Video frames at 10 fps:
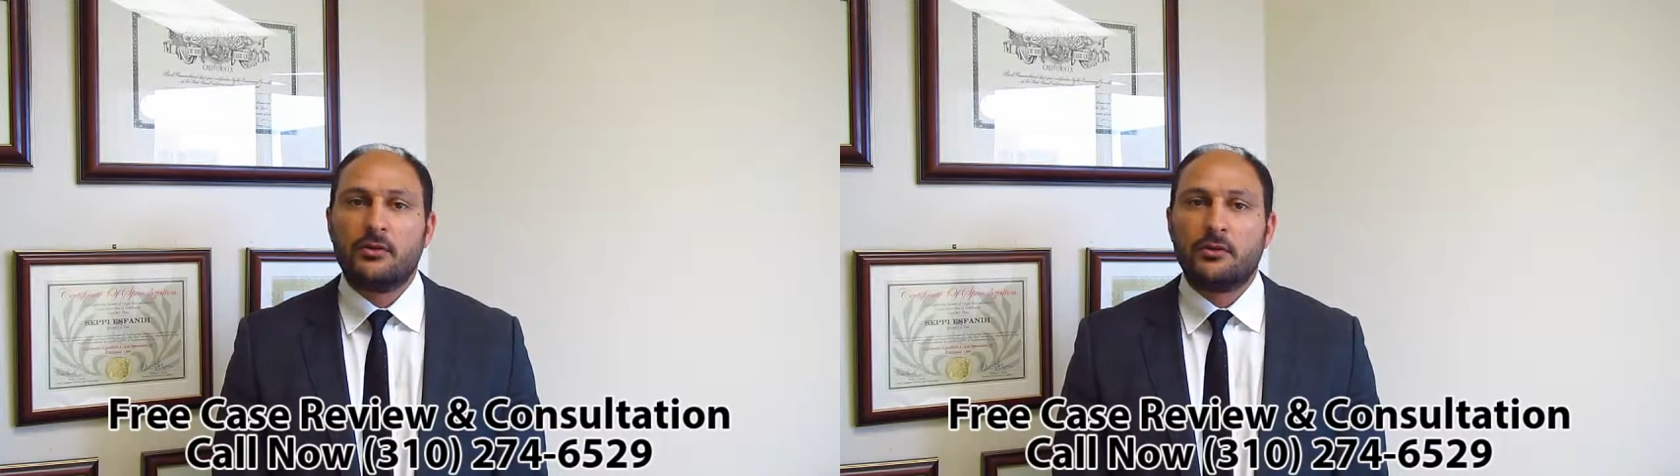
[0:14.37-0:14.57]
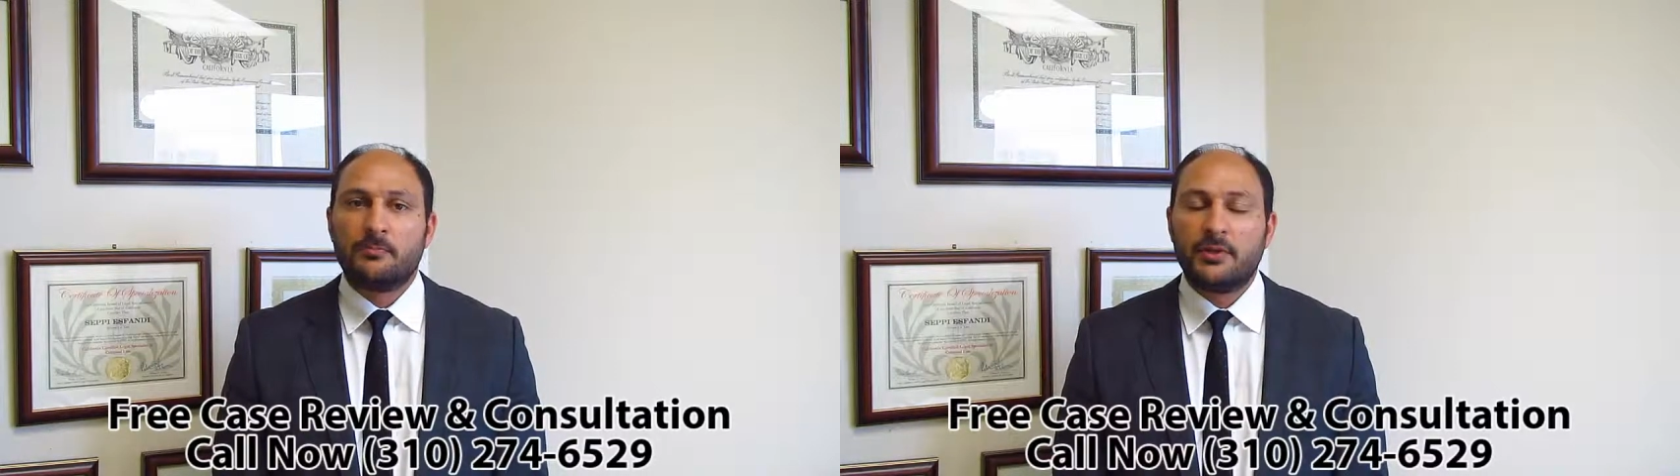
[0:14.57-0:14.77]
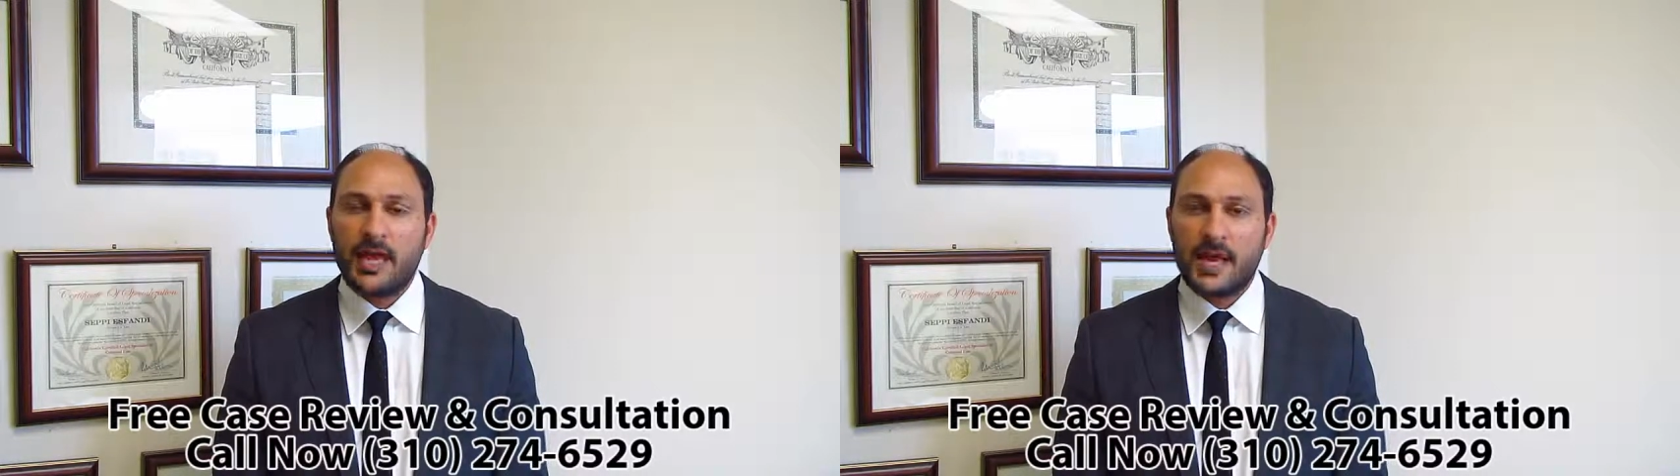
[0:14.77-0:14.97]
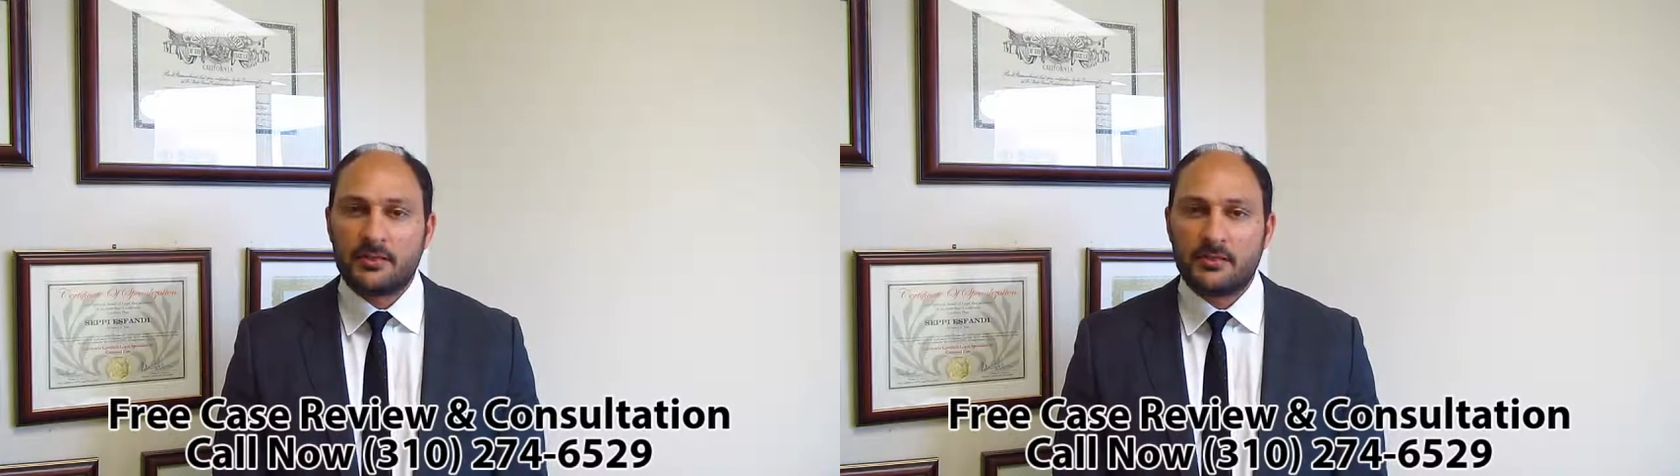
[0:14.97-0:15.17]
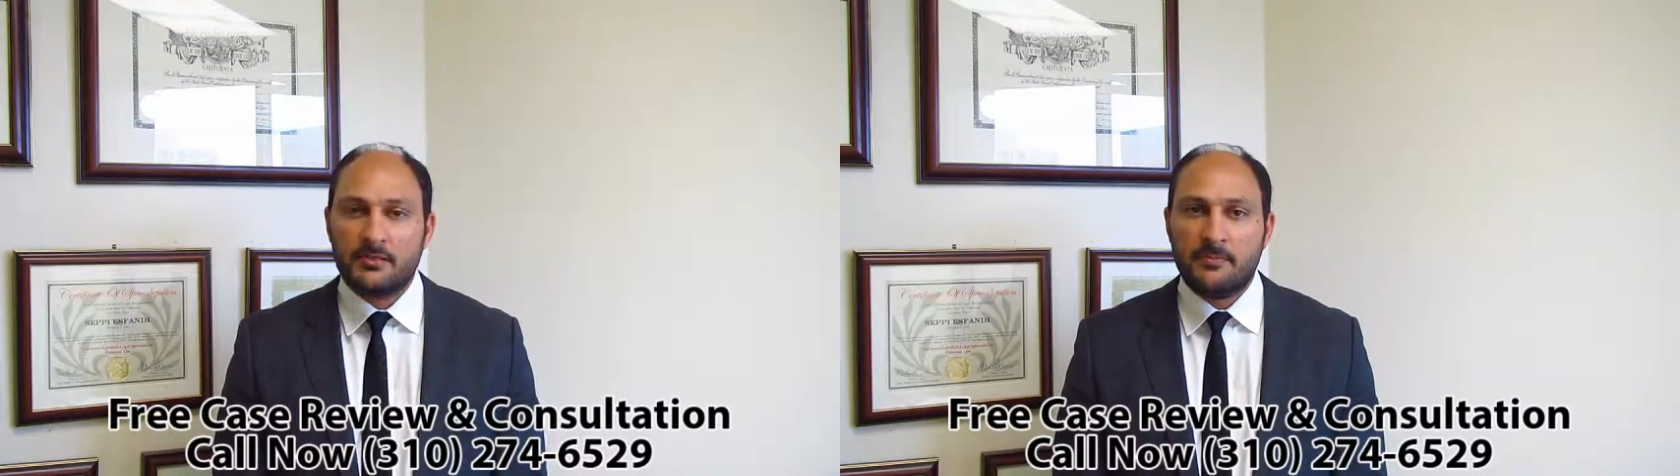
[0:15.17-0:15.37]
your plea
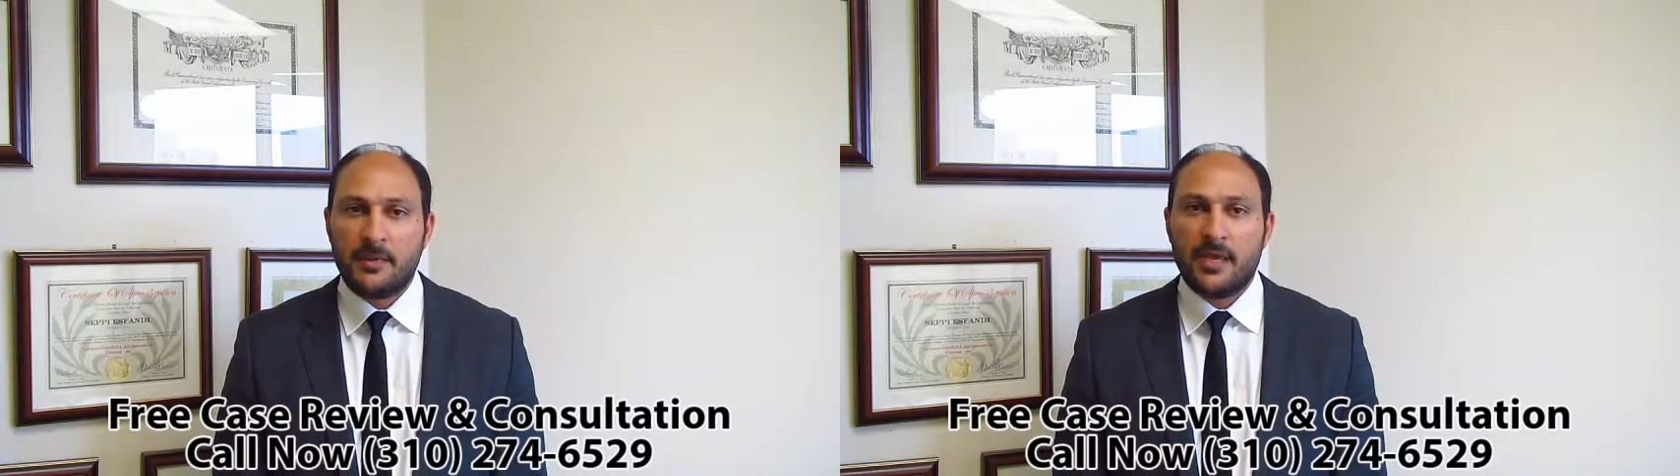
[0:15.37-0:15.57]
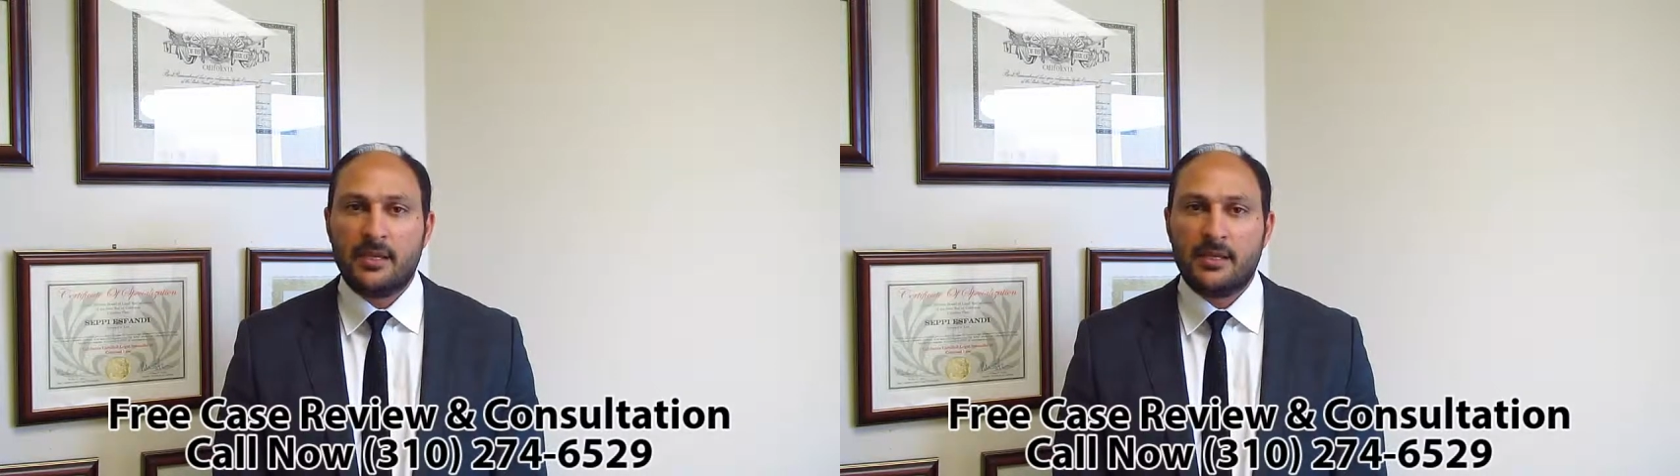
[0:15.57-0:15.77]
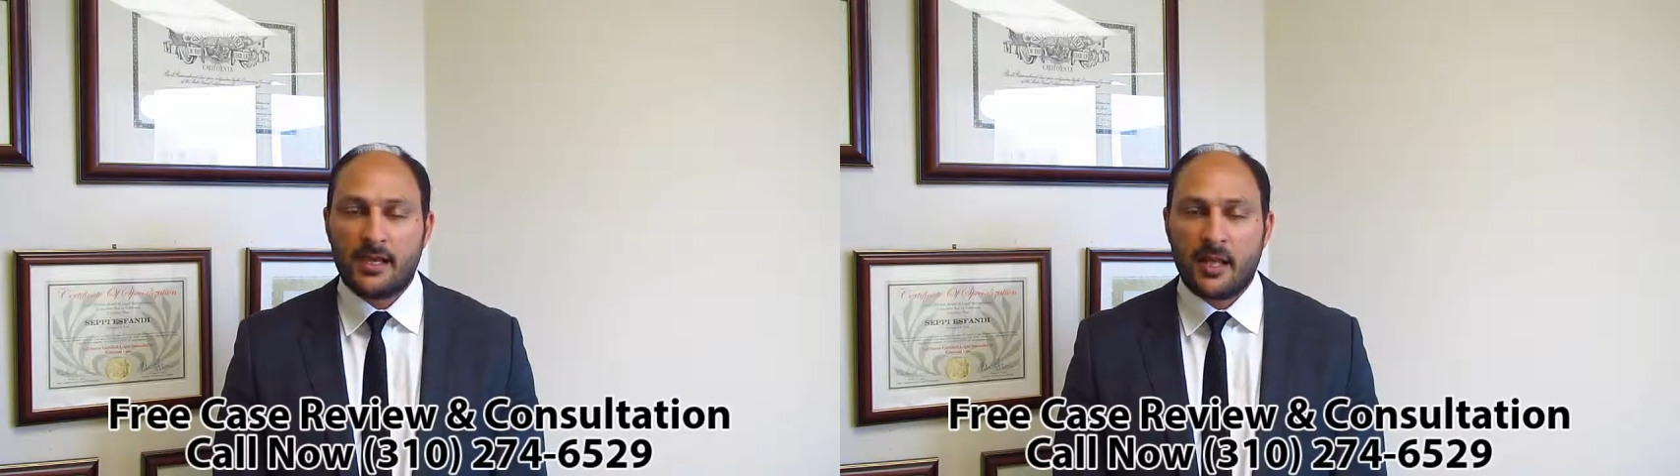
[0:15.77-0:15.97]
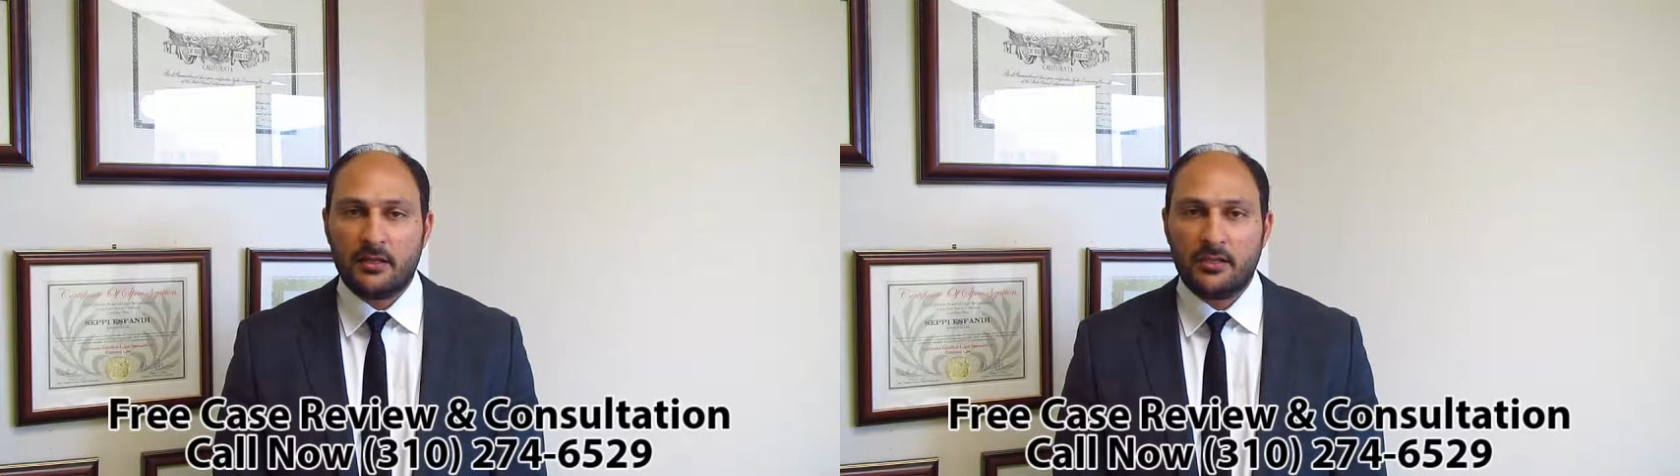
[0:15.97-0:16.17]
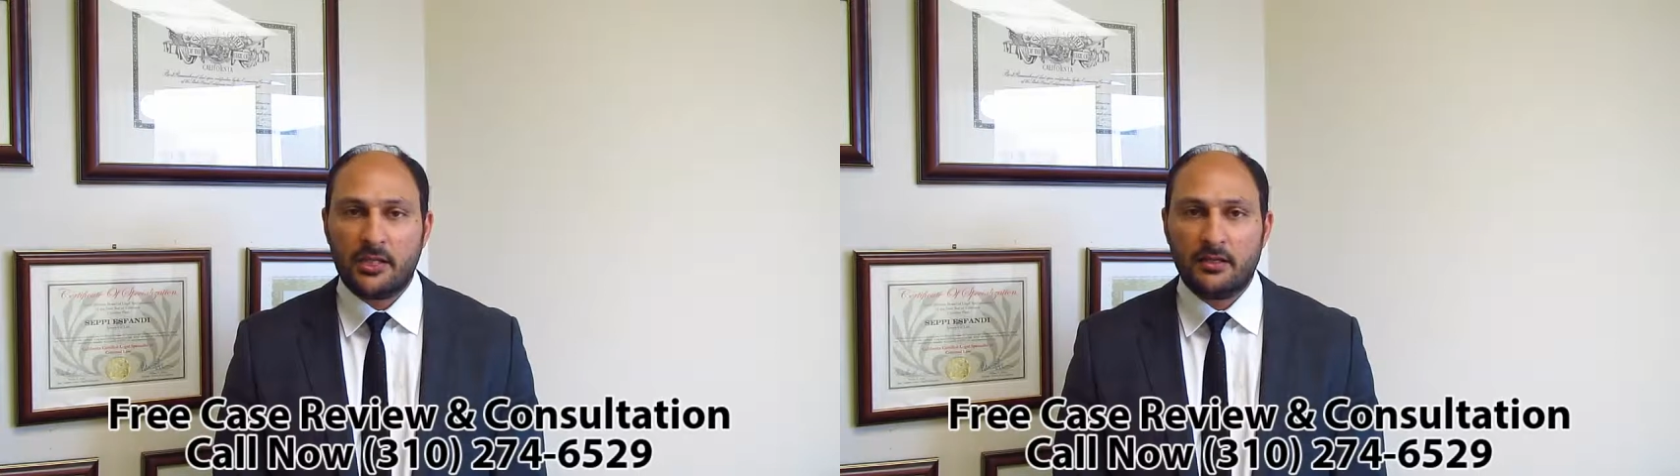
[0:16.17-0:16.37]
has to be made
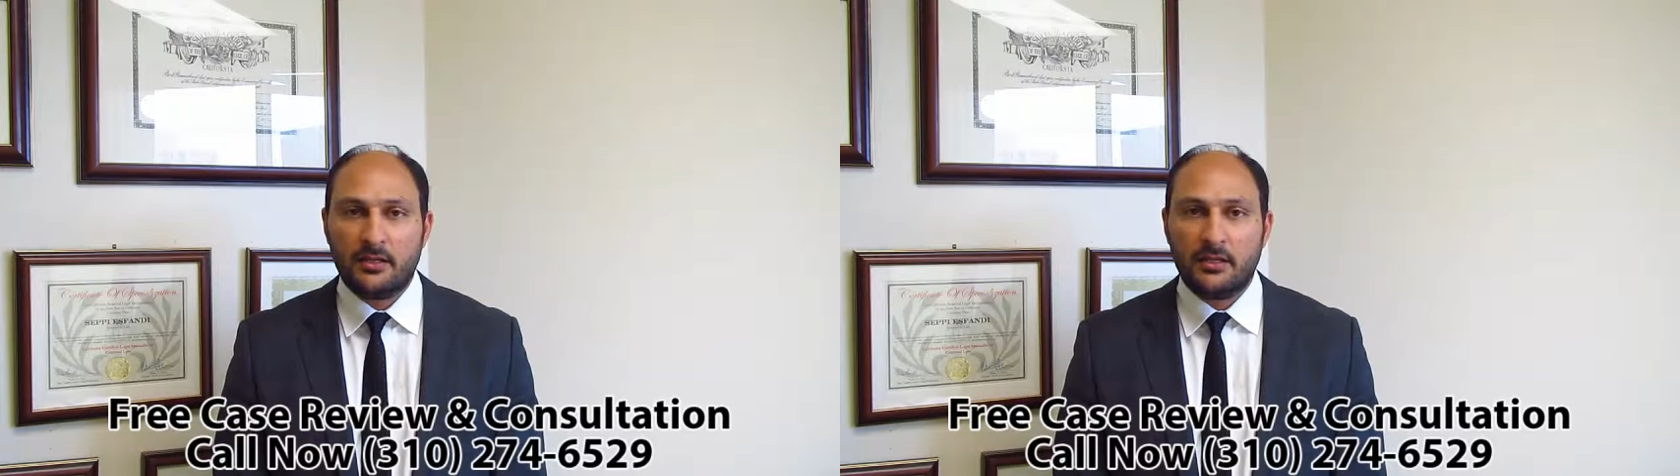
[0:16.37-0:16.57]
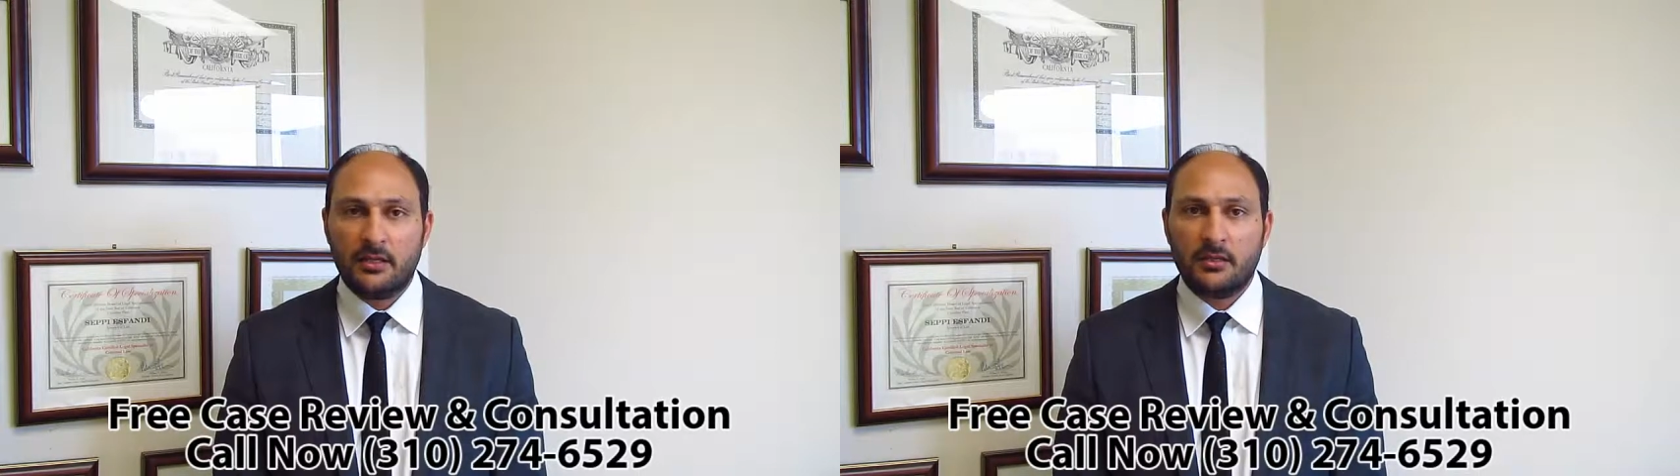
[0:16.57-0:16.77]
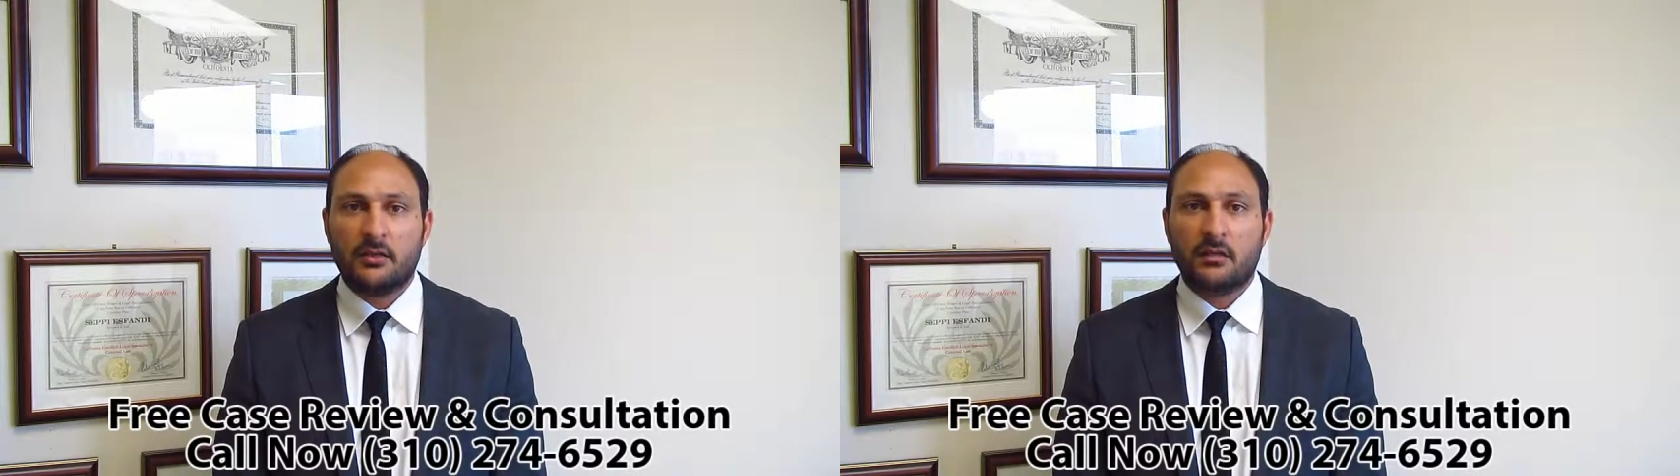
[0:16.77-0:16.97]
intelligently,